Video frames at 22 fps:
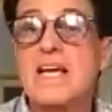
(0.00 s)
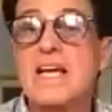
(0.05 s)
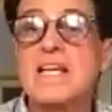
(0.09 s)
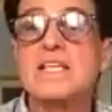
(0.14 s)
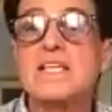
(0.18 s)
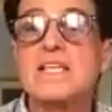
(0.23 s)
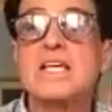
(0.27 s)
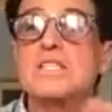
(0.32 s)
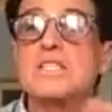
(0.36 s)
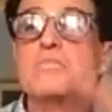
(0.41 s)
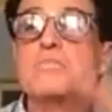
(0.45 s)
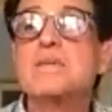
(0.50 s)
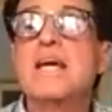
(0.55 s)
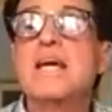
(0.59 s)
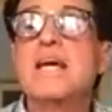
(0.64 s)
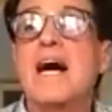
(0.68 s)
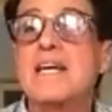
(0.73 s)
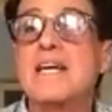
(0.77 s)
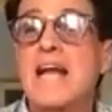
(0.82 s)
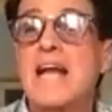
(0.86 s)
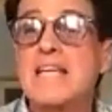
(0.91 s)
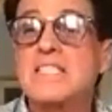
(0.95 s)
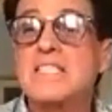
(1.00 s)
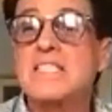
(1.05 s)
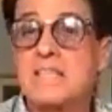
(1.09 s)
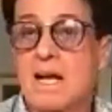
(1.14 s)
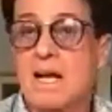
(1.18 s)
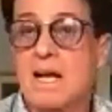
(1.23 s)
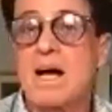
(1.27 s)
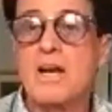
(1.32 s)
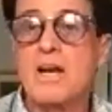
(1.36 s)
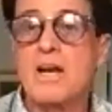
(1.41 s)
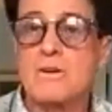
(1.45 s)
It gives me a nice
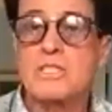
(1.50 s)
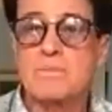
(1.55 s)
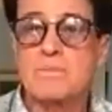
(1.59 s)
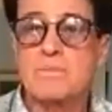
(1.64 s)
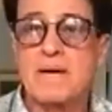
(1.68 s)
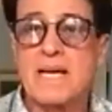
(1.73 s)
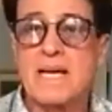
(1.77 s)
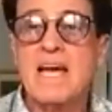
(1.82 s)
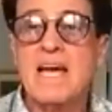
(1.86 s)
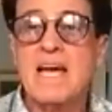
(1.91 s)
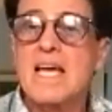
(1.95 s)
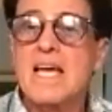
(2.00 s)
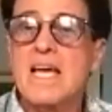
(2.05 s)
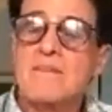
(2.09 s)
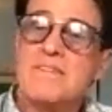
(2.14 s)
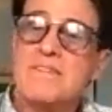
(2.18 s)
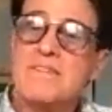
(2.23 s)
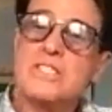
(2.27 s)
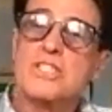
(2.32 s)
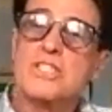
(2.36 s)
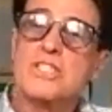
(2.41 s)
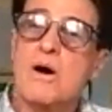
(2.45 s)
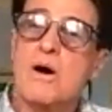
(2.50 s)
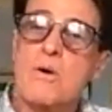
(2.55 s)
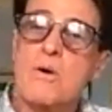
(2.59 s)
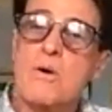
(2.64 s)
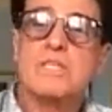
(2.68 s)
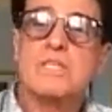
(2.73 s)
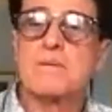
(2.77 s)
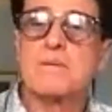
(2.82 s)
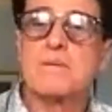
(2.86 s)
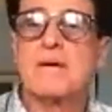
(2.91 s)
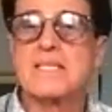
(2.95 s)
color to my, even tone
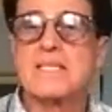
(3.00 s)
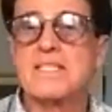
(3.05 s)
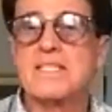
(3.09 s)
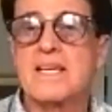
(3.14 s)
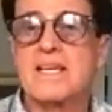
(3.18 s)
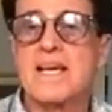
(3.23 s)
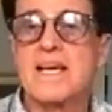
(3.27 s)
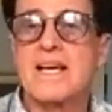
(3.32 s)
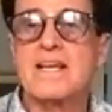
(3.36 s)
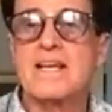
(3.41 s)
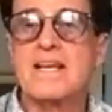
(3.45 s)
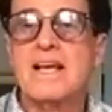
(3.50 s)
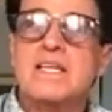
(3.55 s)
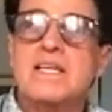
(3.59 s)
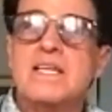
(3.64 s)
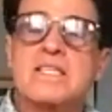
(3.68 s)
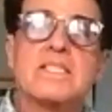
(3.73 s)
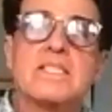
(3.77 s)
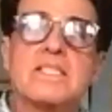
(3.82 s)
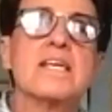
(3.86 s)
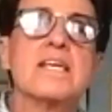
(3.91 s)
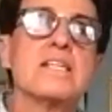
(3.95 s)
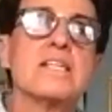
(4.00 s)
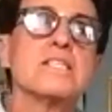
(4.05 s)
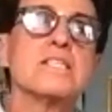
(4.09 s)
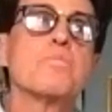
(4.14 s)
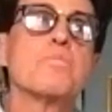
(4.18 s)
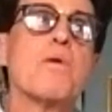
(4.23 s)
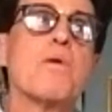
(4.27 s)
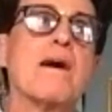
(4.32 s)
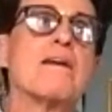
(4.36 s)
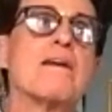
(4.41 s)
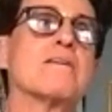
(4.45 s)
to my skin. To see this
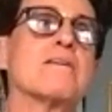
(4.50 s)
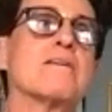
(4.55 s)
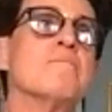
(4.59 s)
product,